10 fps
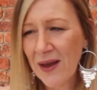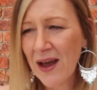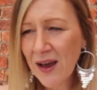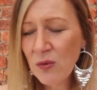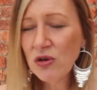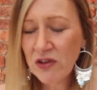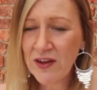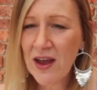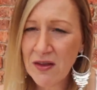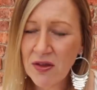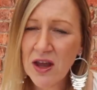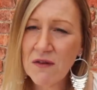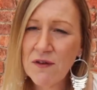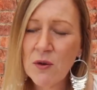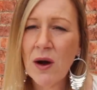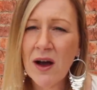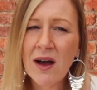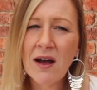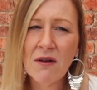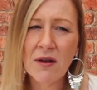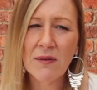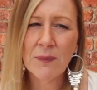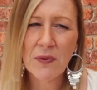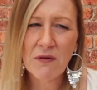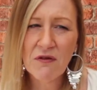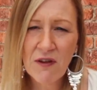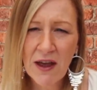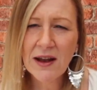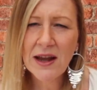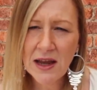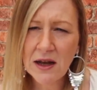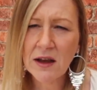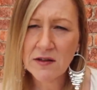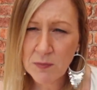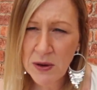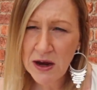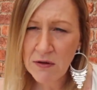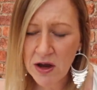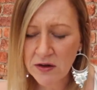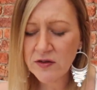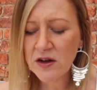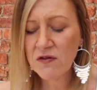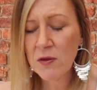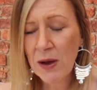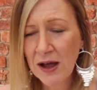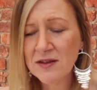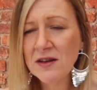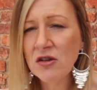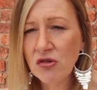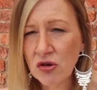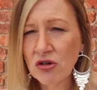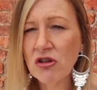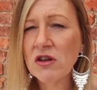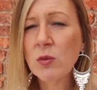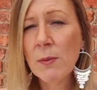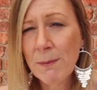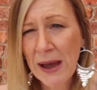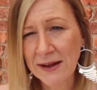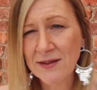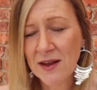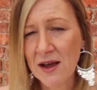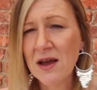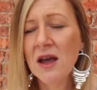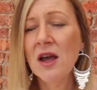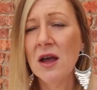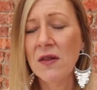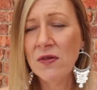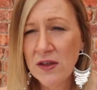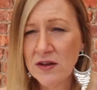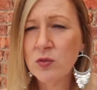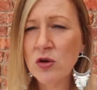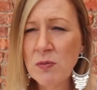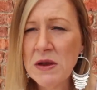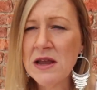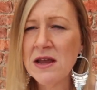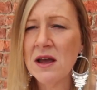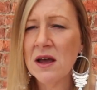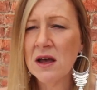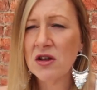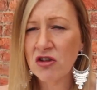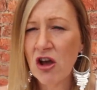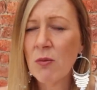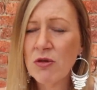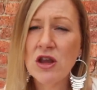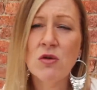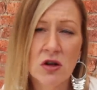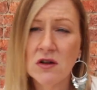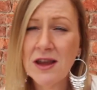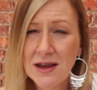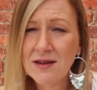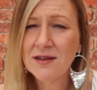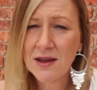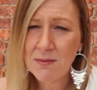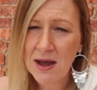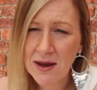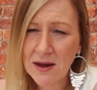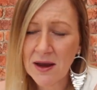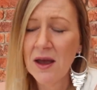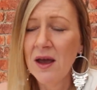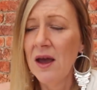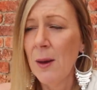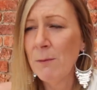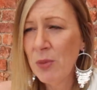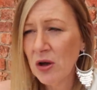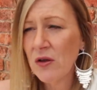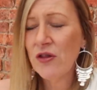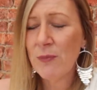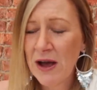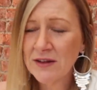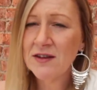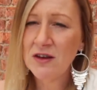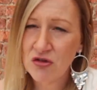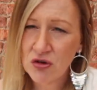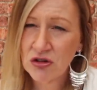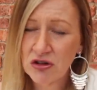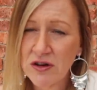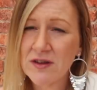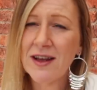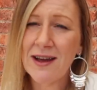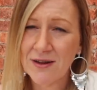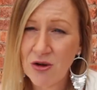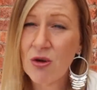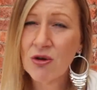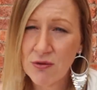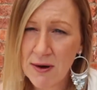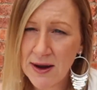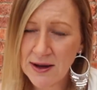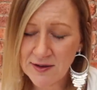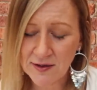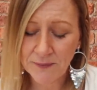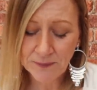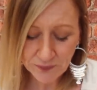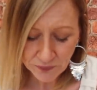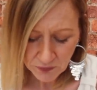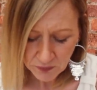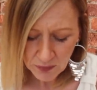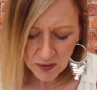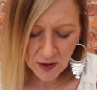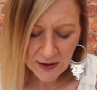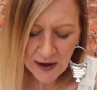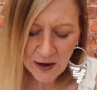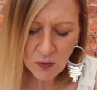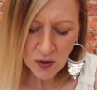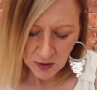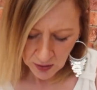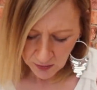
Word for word: I would say that if you are fairly inexperienced, if the pattern instructions were better, this would be a top that you could easily make, but the pattern instructions are not great. Now,